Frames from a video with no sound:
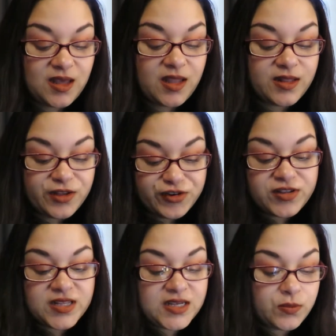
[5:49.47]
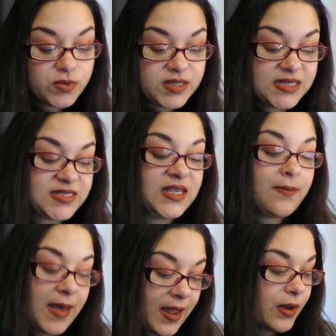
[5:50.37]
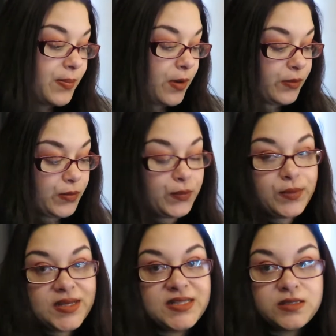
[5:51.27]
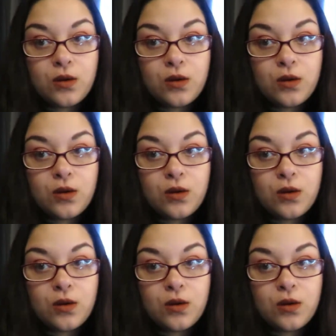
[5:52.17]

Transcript: And literally, when they say matte about you, it's